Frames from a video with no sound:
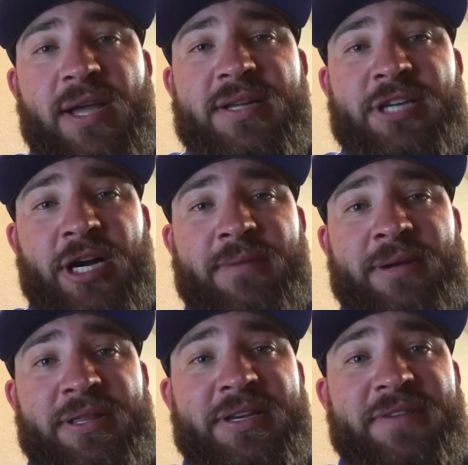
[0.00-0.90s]
talk
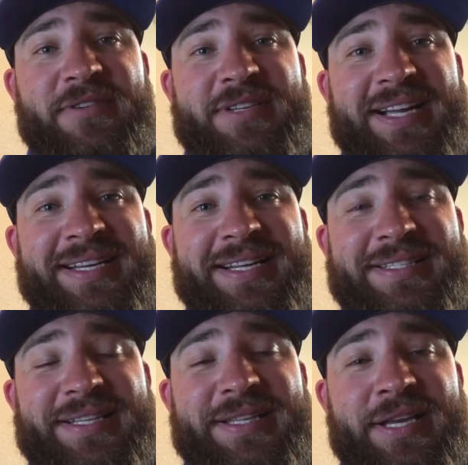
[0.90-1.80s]
about the different
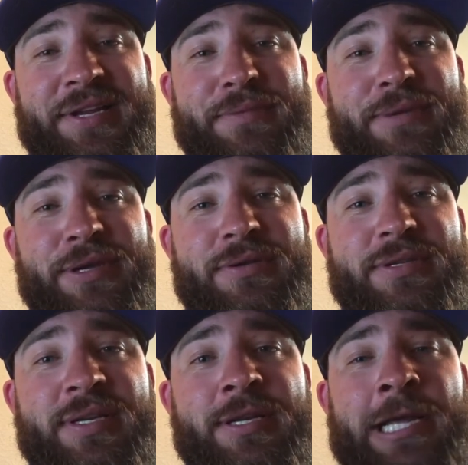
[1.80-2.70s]
techniques that they need to be
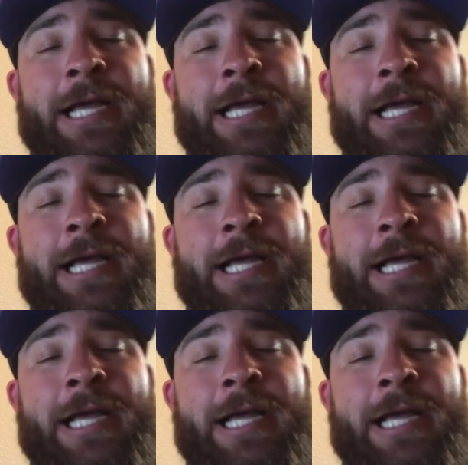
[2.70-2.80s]
using.